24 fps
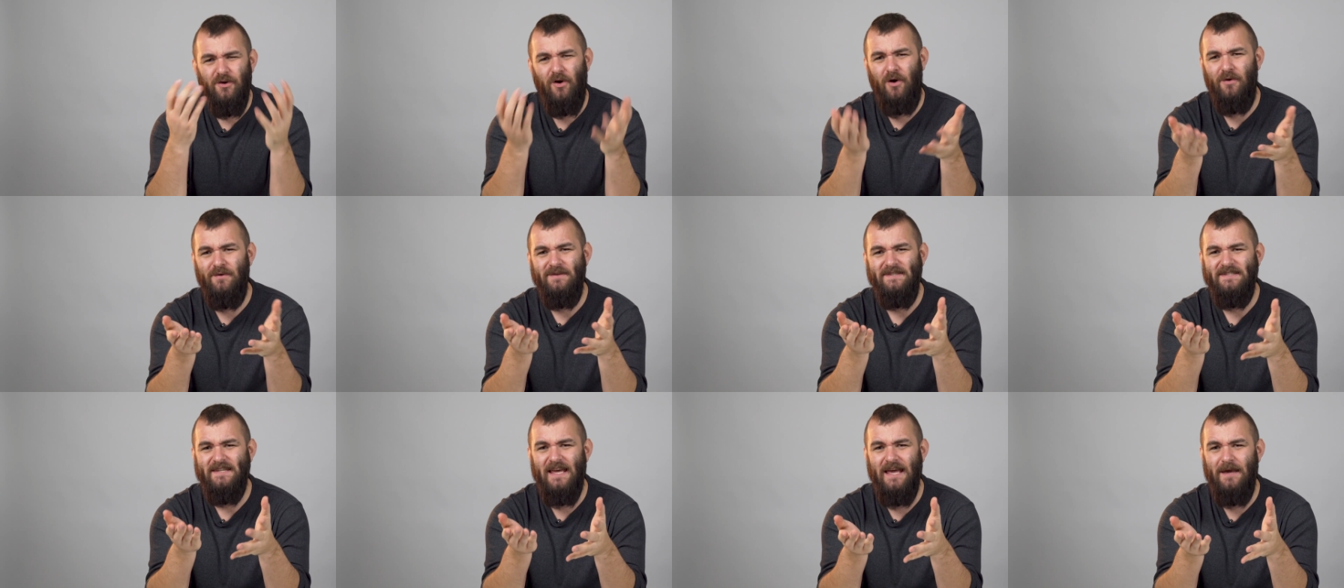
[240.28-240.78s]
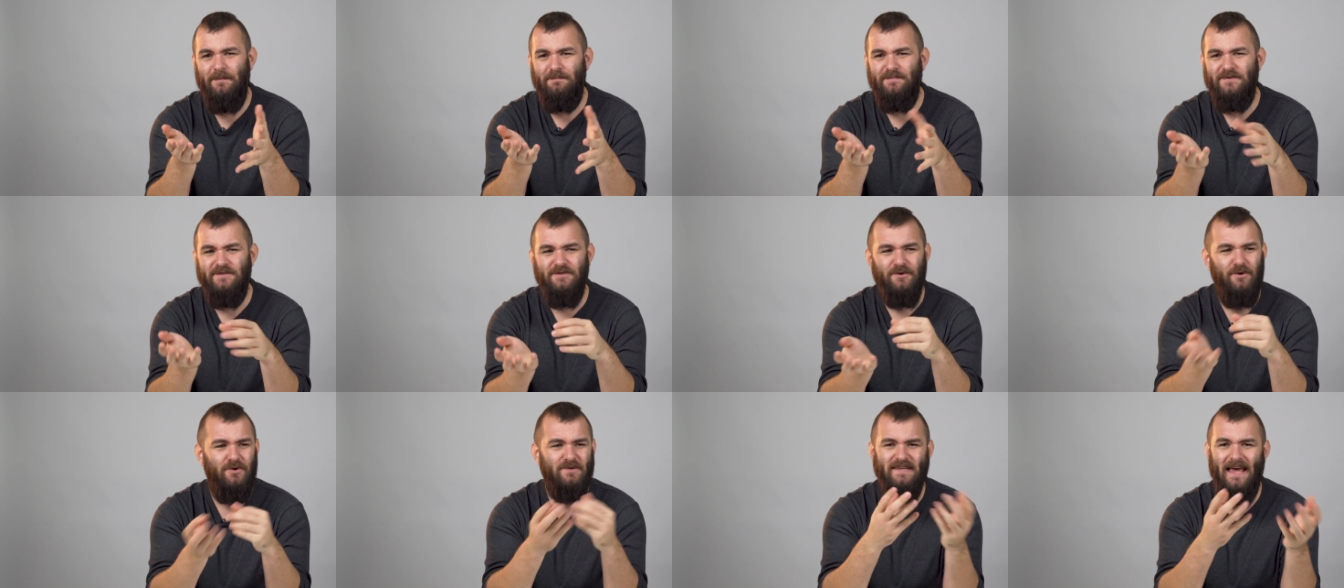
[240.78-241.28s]
your own
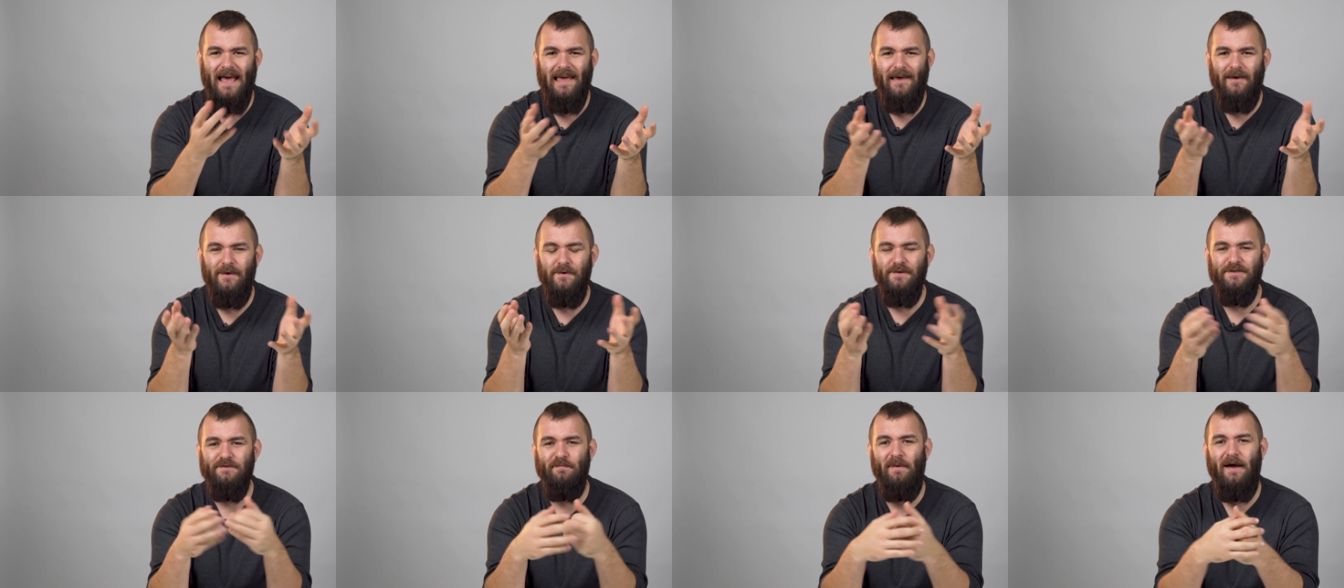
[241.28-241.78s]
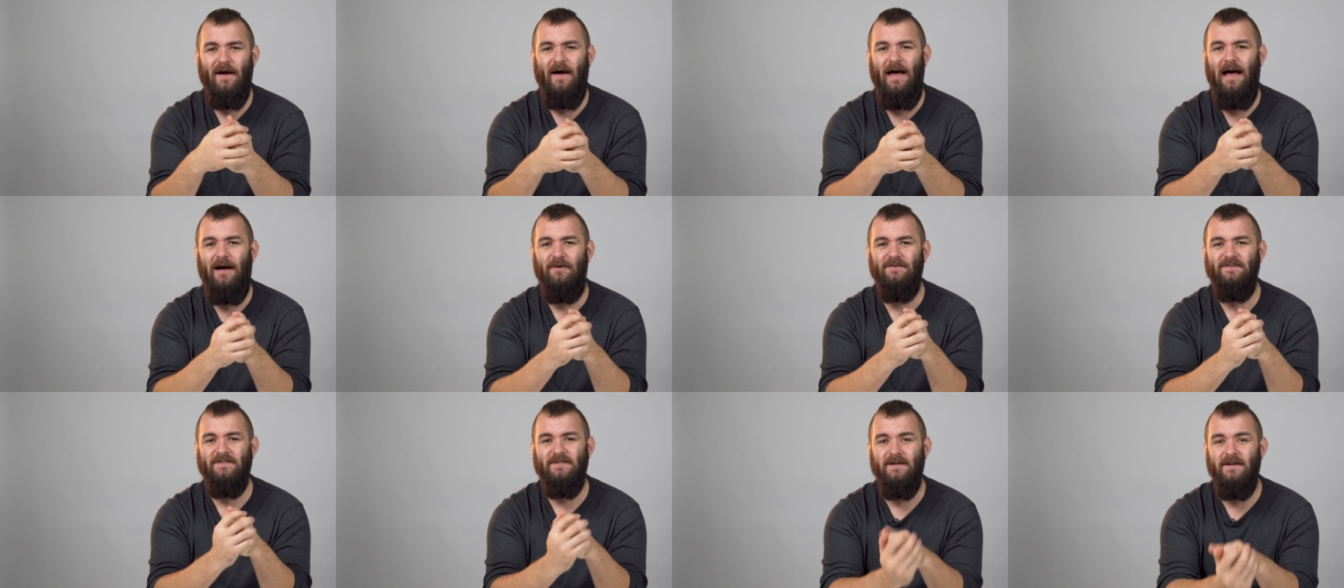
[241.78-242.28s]
tips or tales about
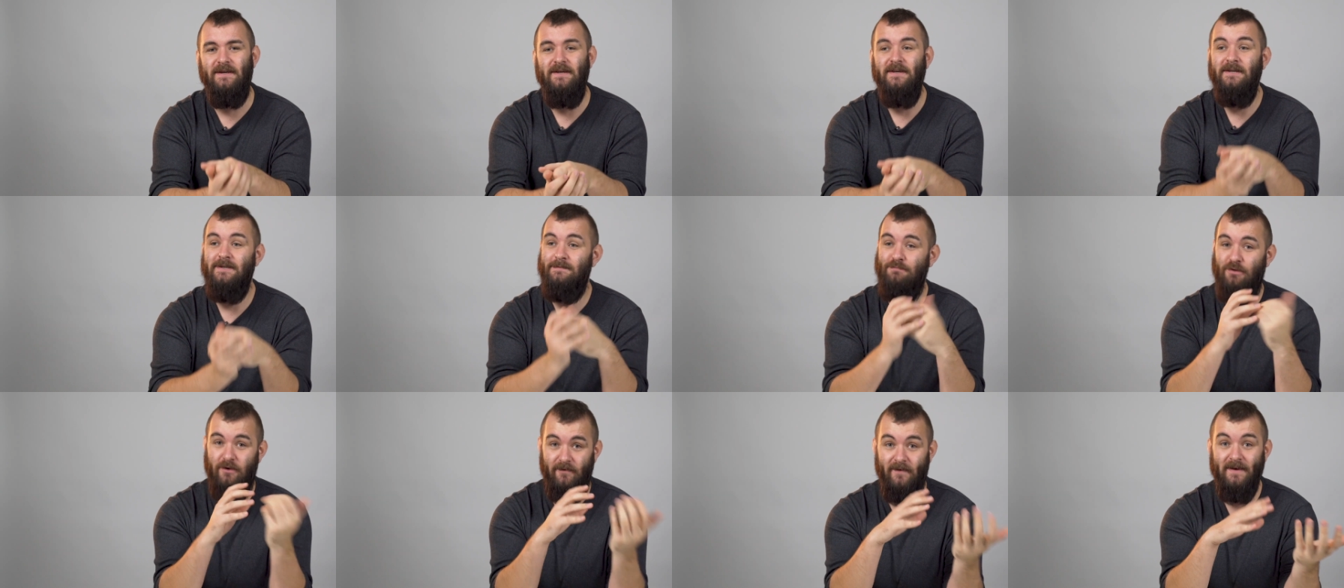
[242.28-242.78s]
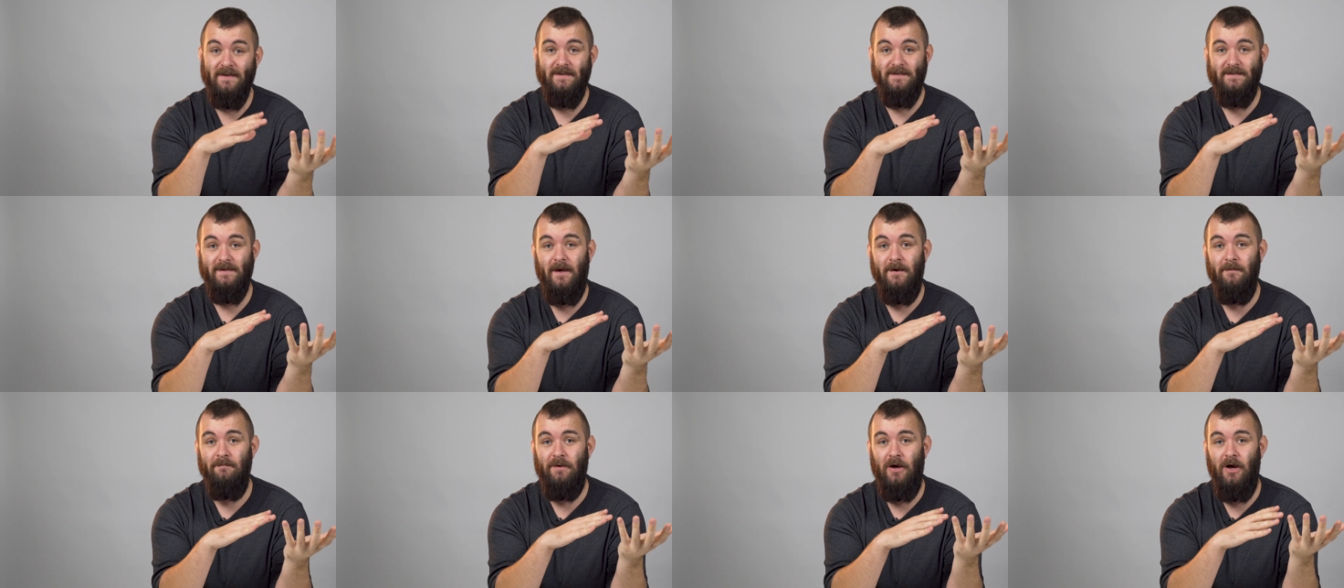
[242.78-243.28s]
how to prevent
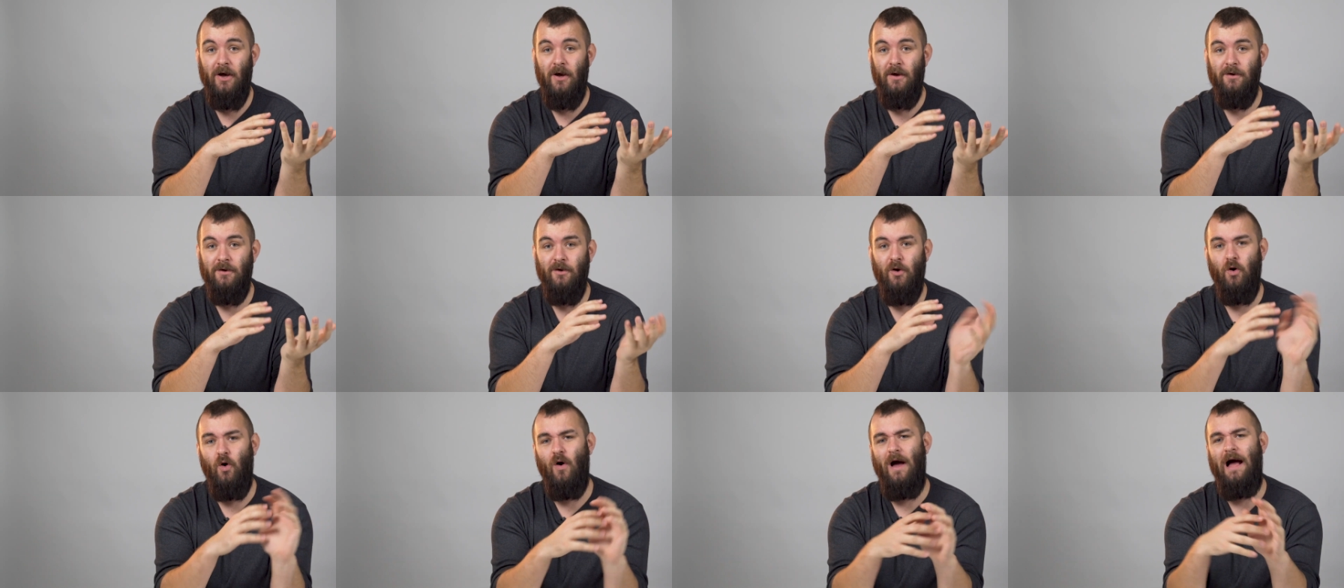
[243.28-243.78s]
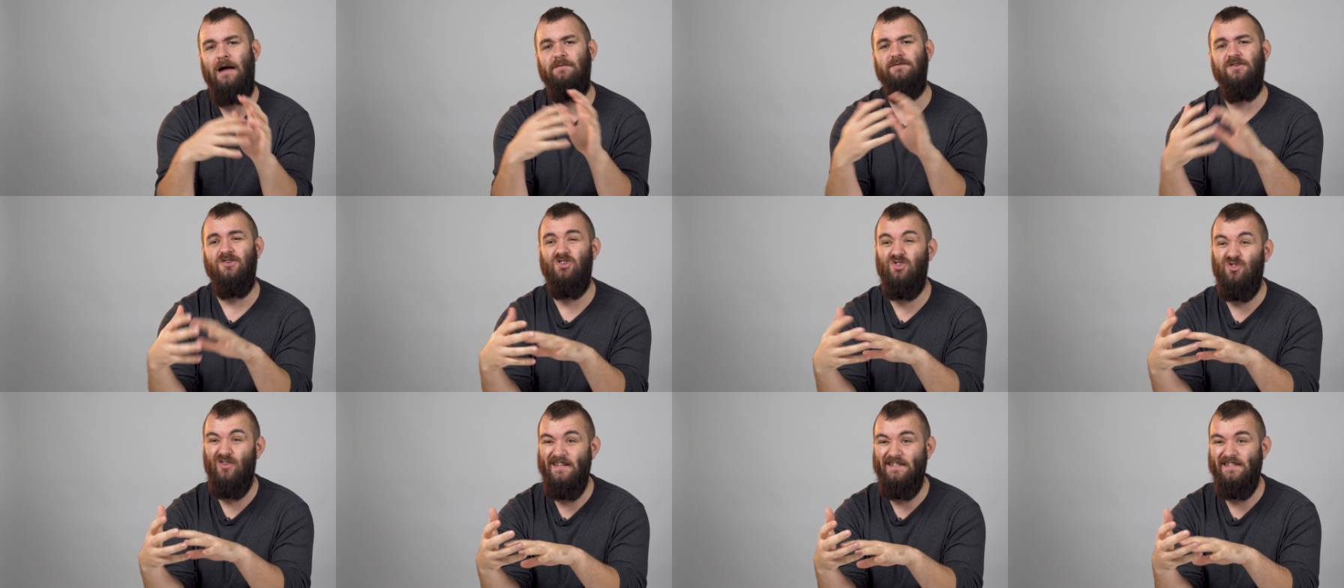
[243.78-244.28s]
sunburn or how to
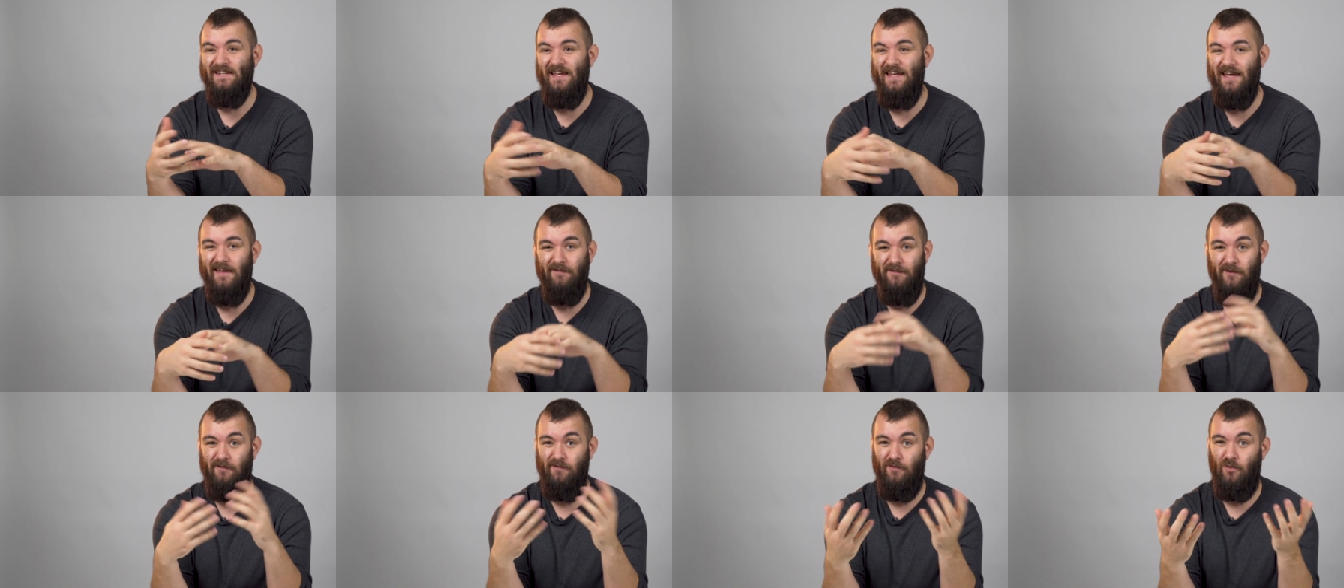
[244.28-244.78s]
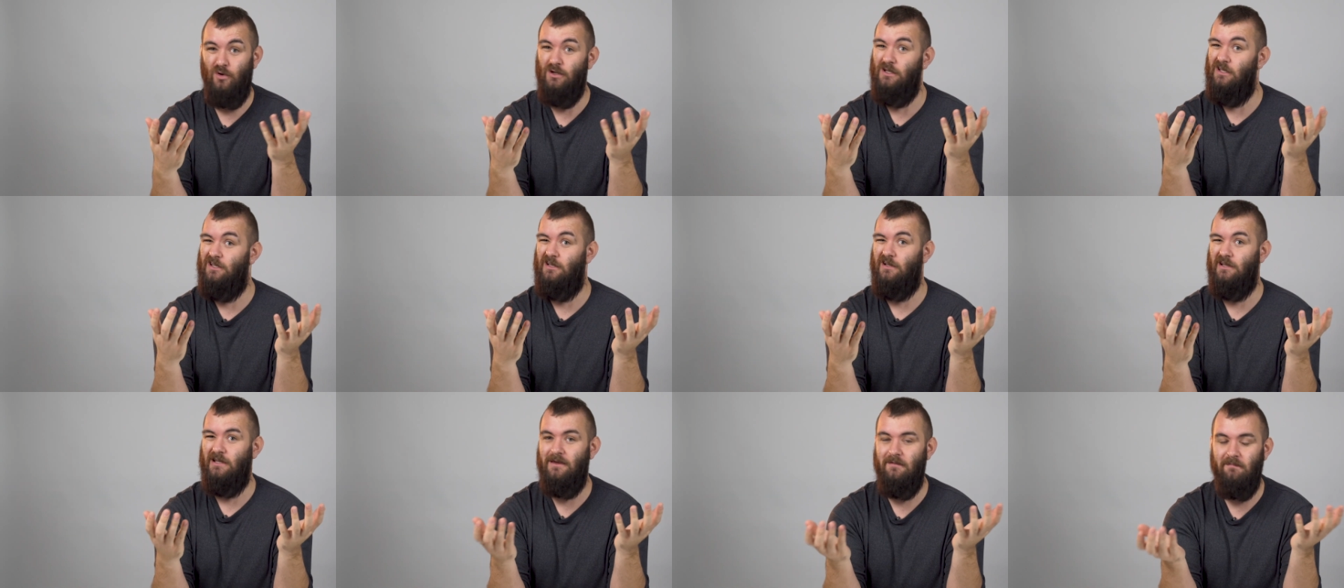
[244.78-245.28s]
treat it if you've already
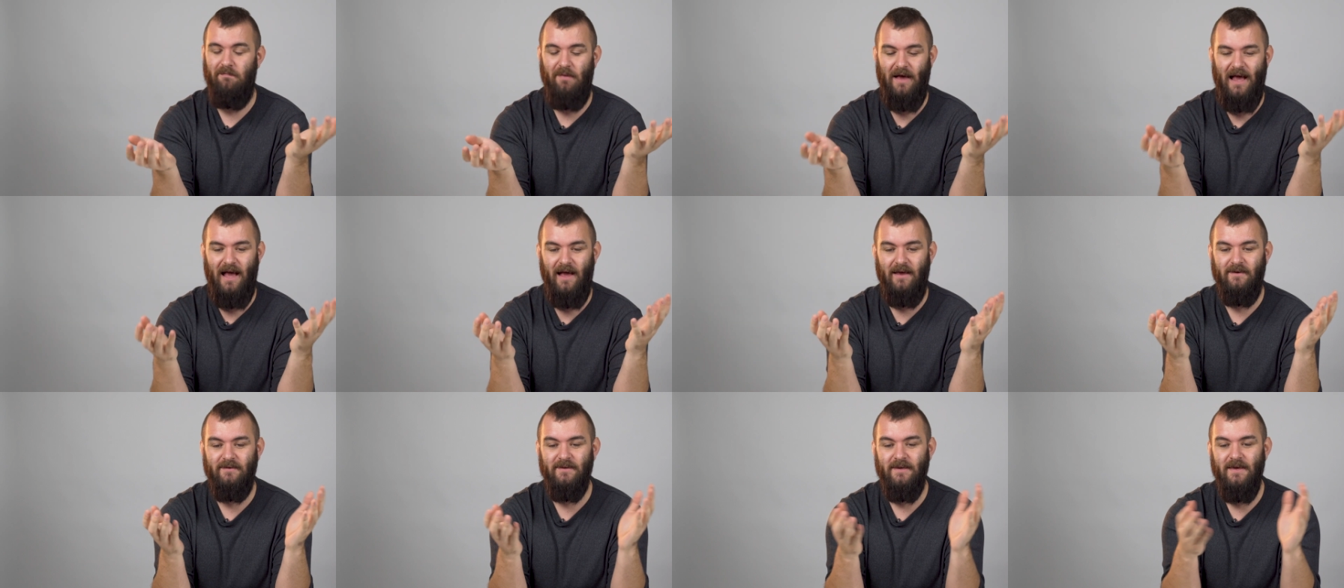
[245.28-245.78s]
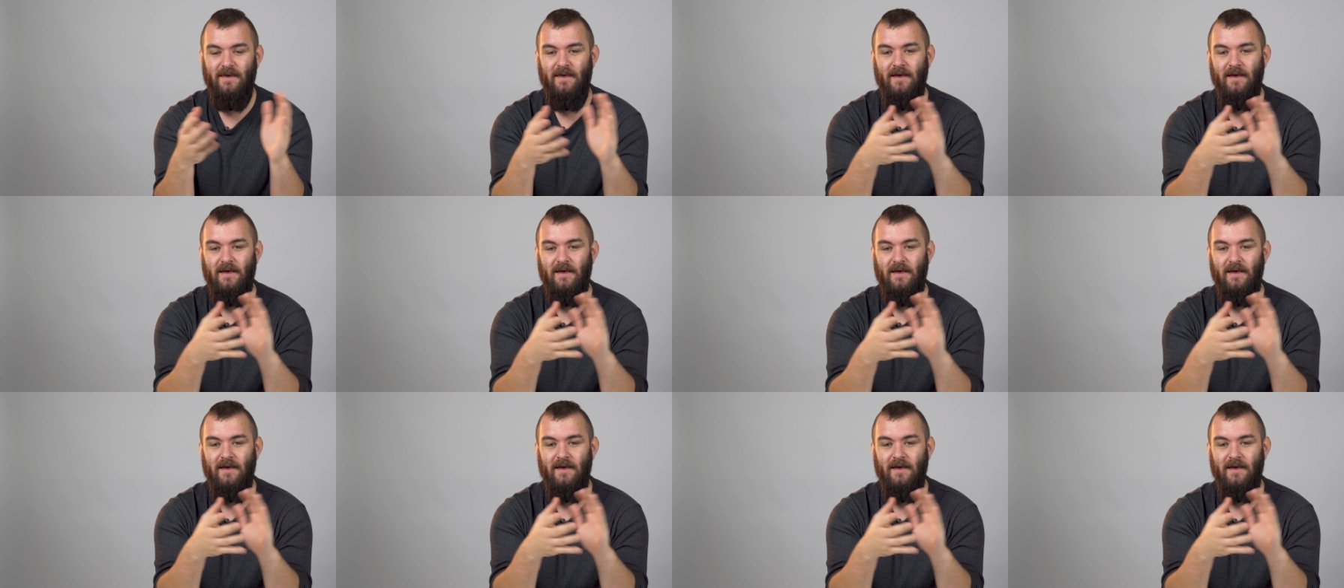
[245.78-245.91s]
got it bad,